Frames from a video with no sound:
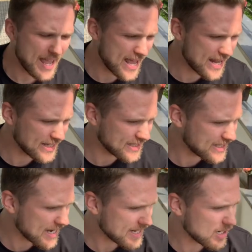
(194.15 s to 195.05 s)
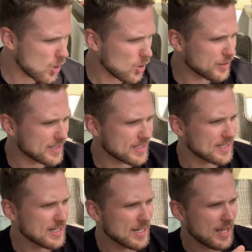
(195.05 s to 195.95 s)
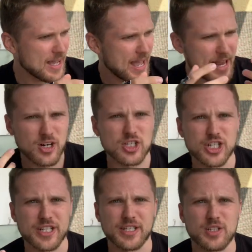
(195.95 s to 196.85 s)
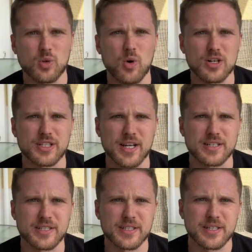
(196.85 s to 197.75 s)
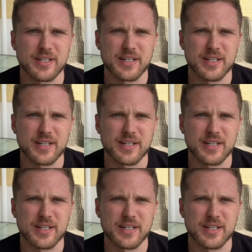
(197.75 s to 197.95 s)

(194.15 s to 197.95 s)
And it's sending all this energy towards us.